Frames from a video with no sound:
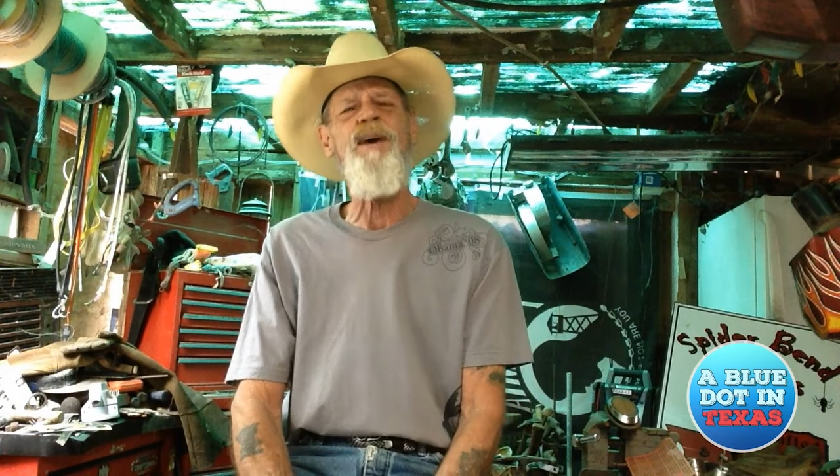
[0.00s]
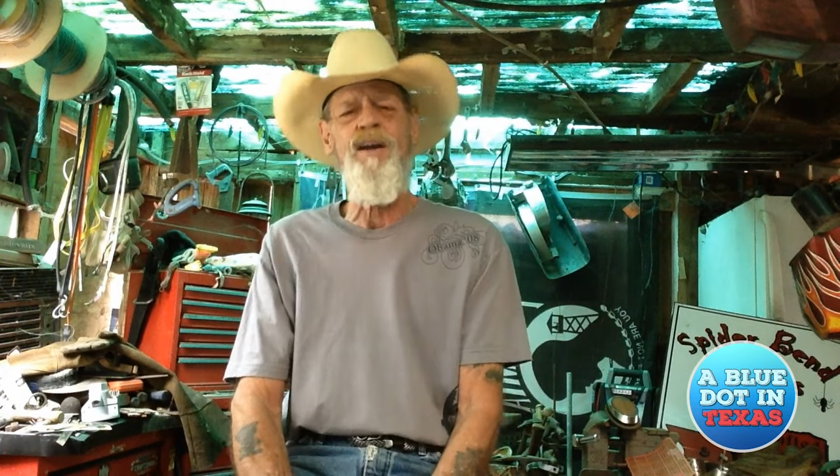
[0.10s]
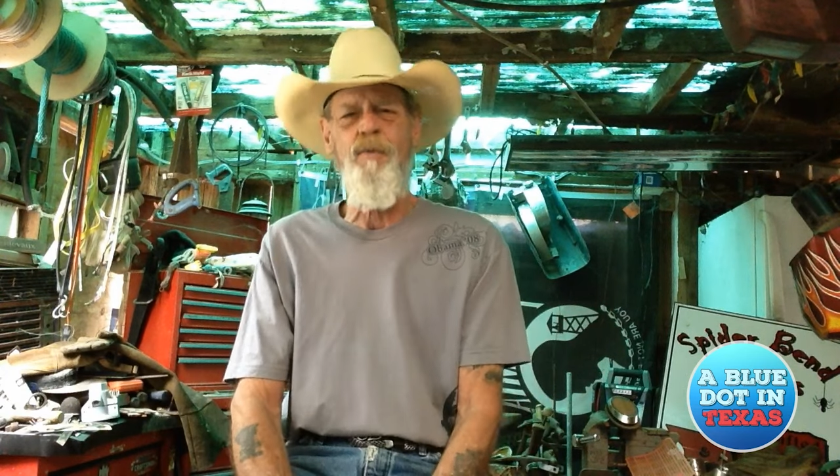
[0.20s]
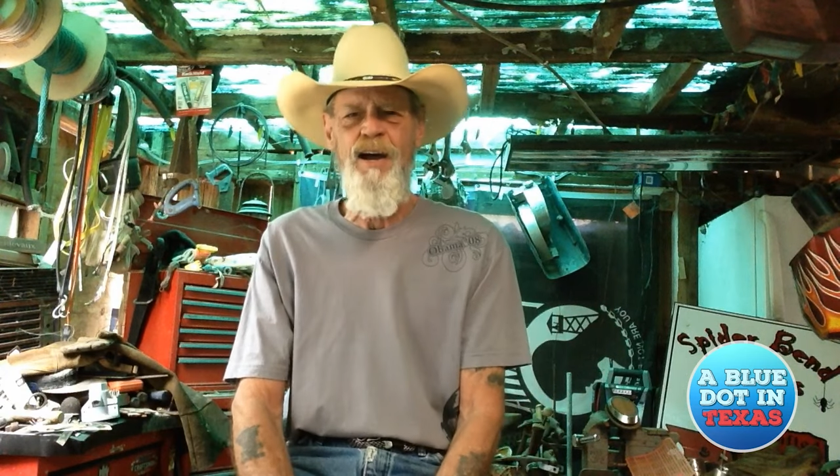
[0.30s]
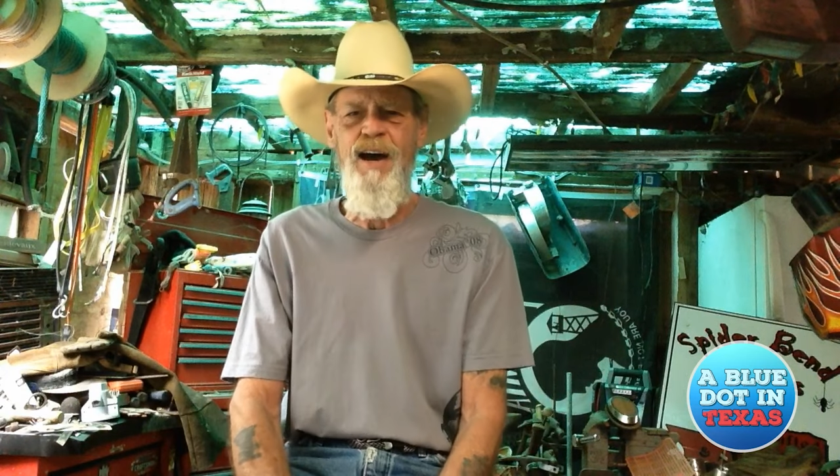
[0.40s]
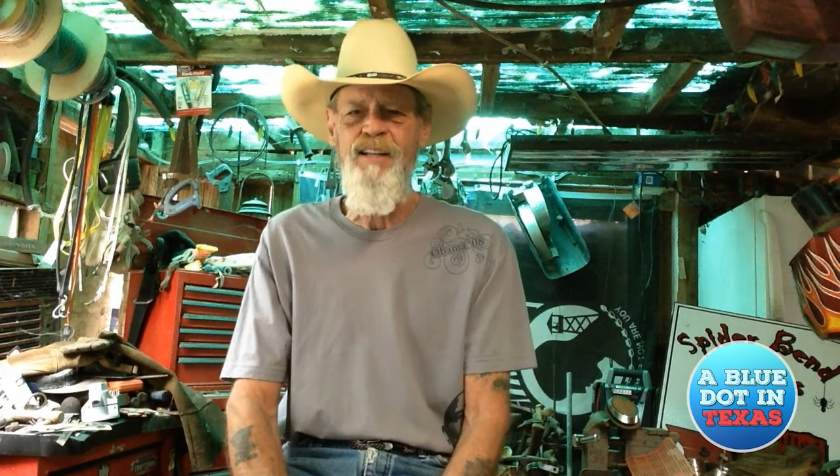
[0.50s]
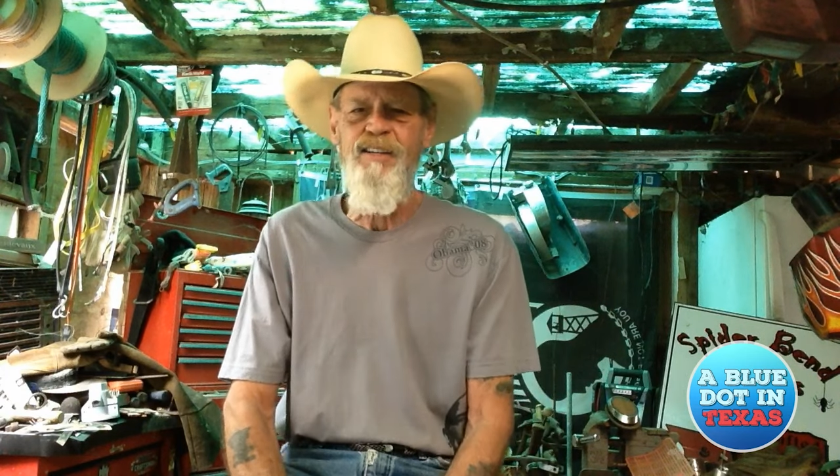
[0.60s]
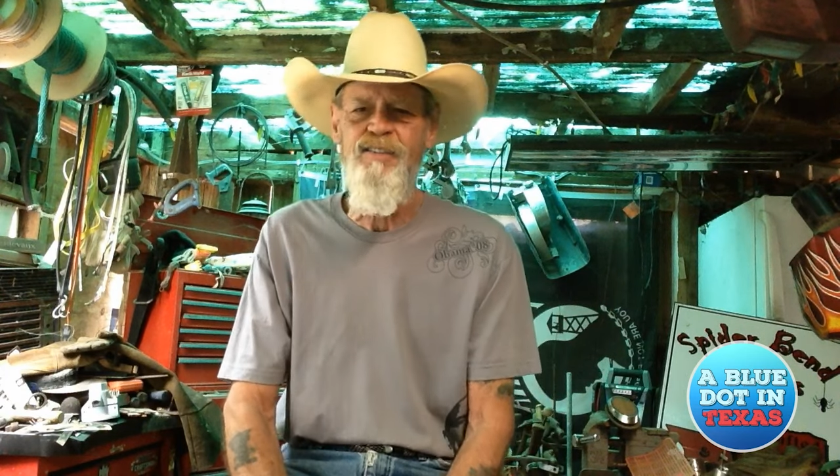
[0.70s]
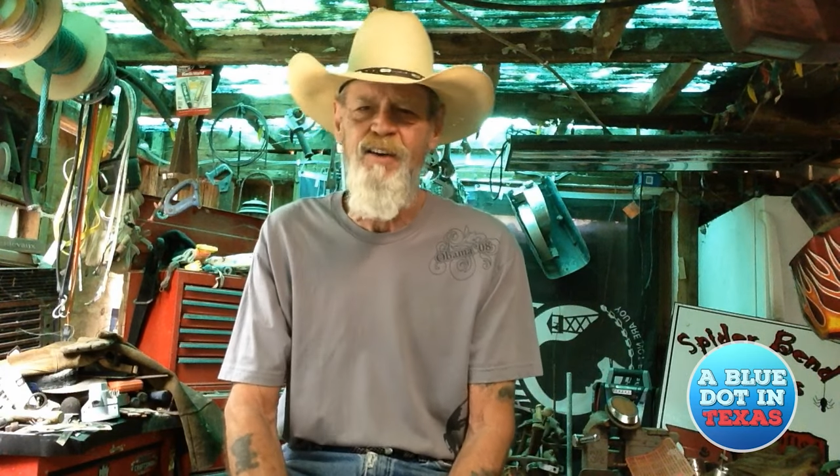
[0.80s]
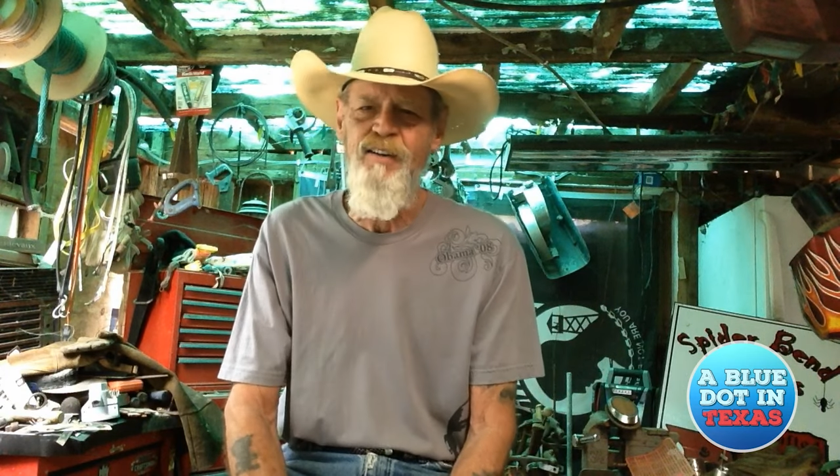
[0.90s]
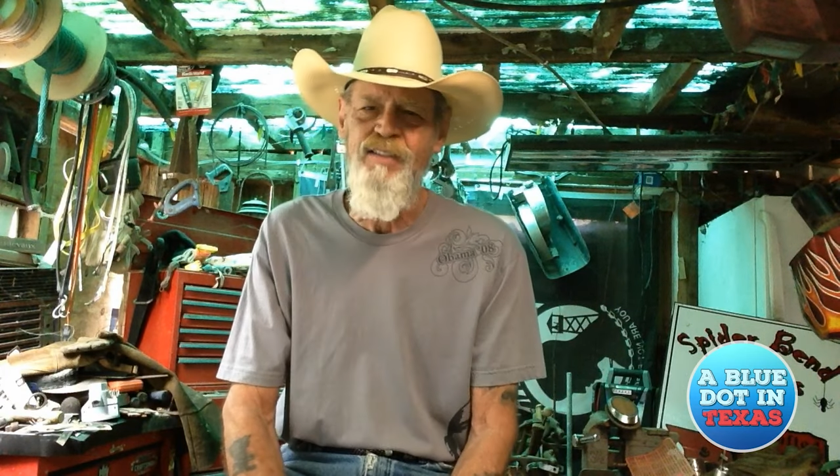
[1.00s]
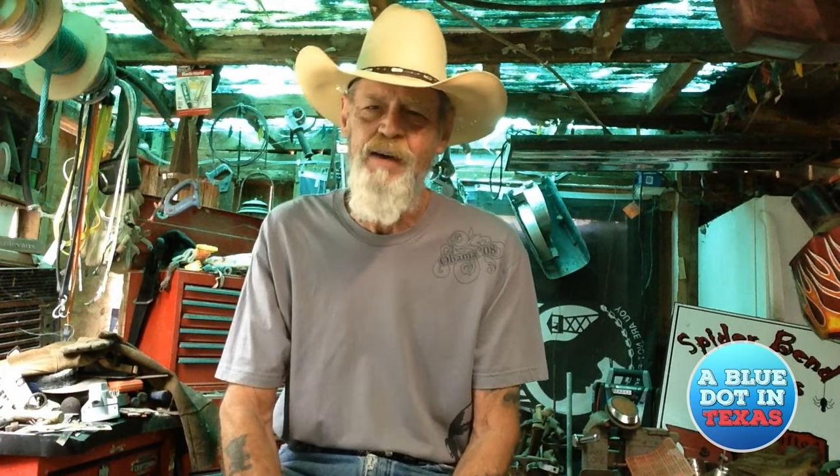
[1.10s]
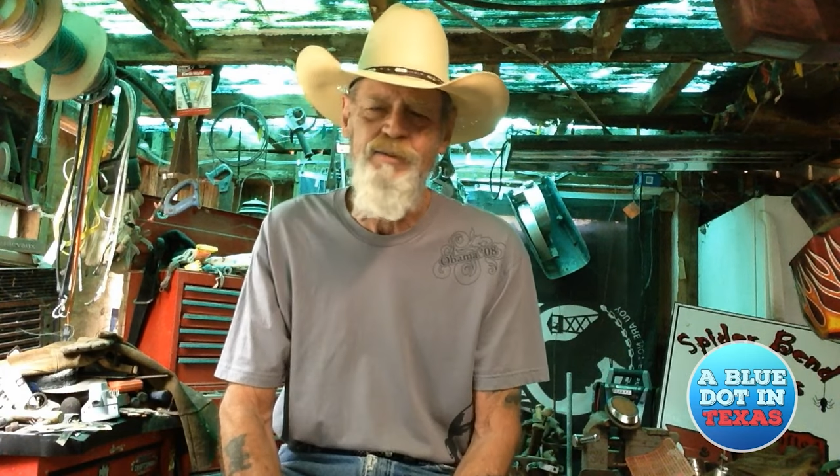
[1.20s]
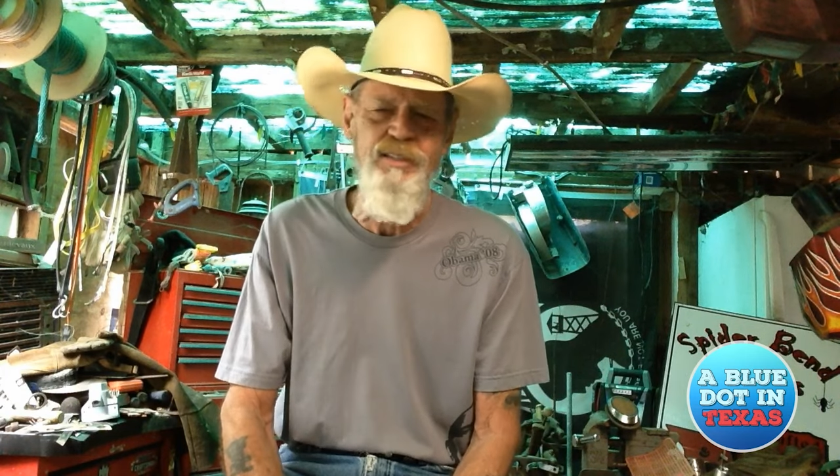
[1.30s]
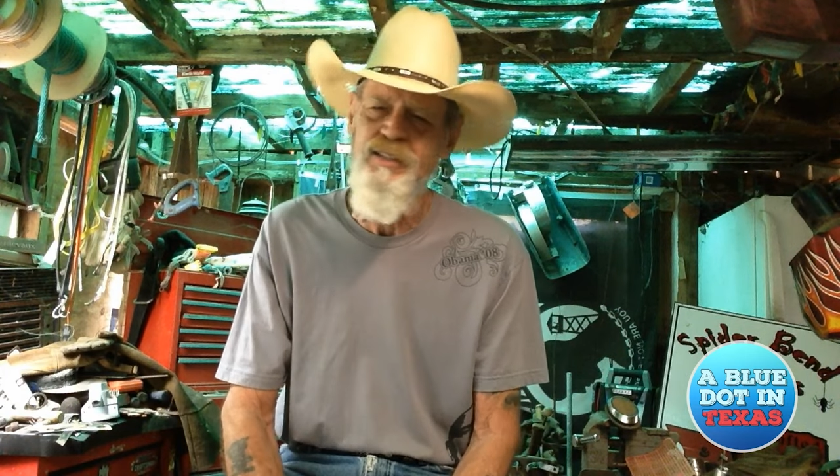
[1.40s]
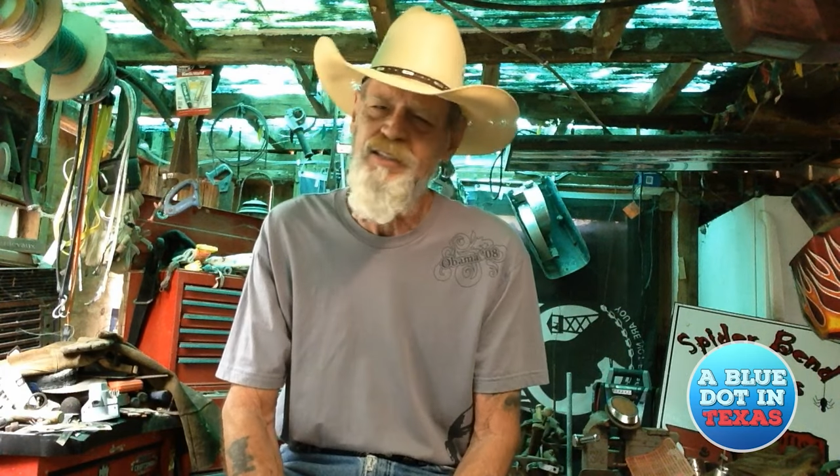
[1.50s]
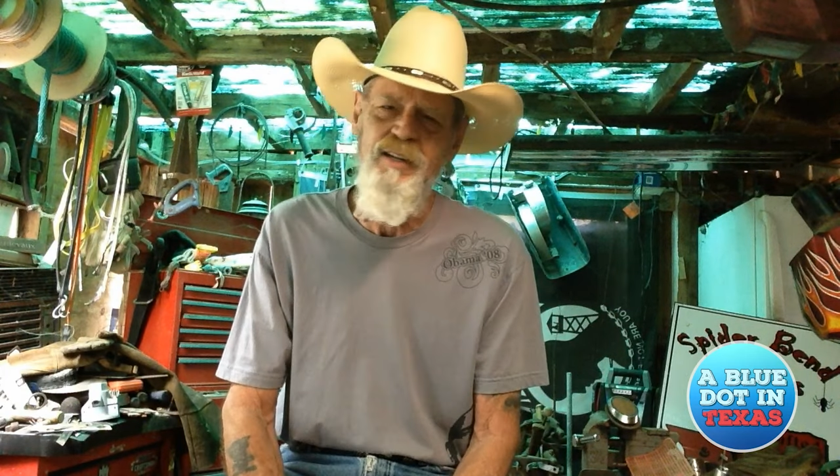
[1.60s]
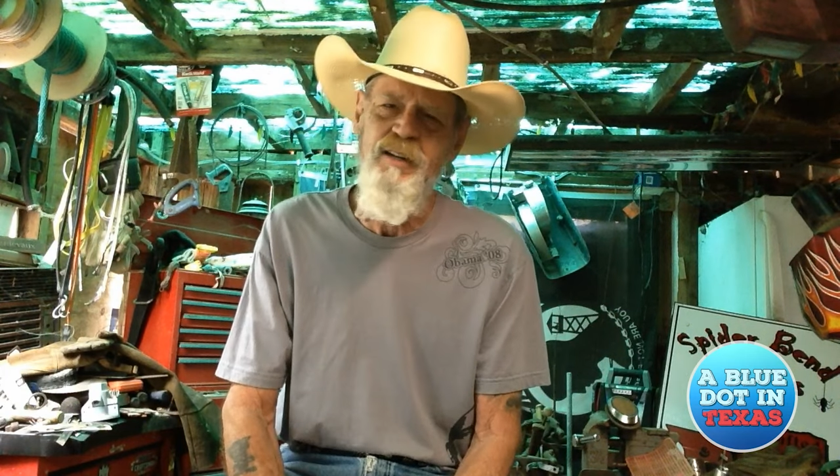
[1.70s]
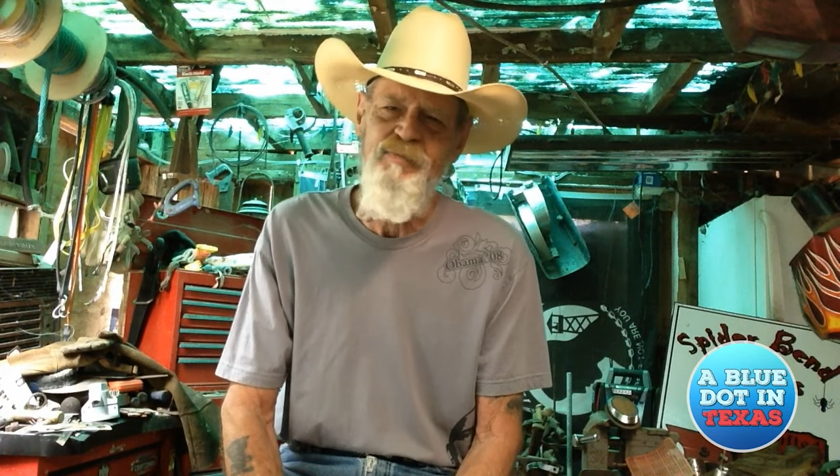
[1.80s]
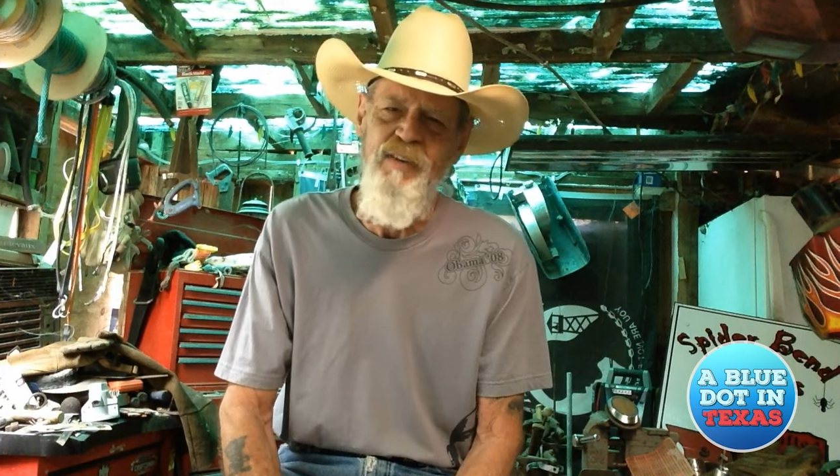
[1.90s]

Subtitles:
Anyway, I just thought that was just a little